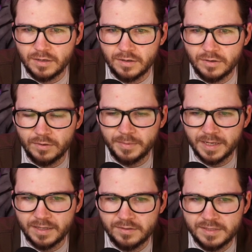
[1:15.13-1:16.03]
Oh my
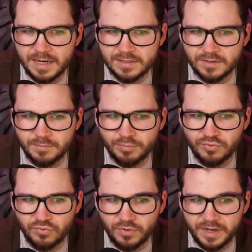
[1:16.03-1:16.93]
God, those snacks look
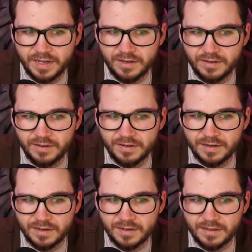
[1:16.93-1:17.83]
pretty good.
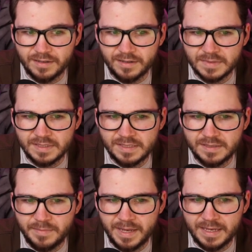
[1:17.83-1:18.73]
Not gonna lie. This is
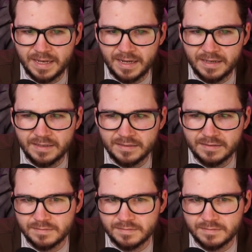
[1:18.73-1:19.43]
the main guy.